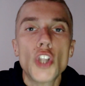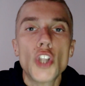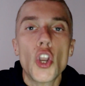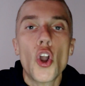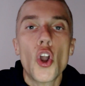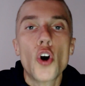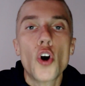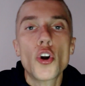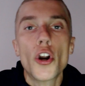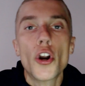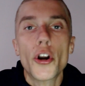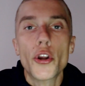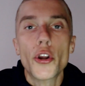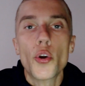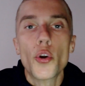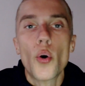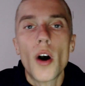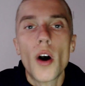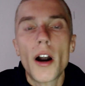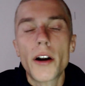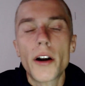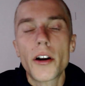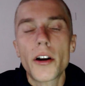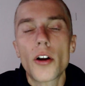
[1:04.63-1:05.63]
the longer you
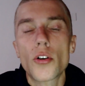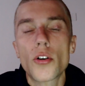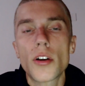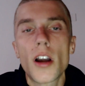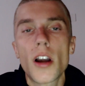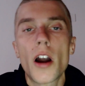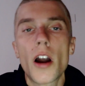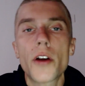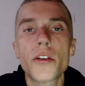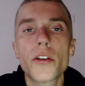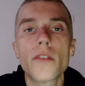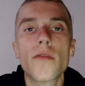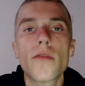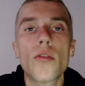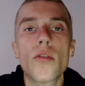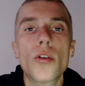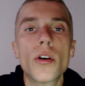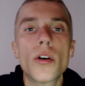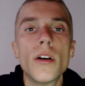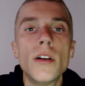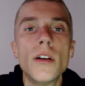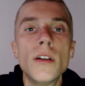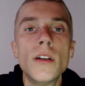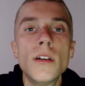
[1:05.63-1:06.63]
are on
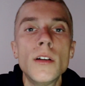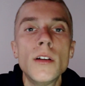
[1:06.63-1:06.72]
carnivore,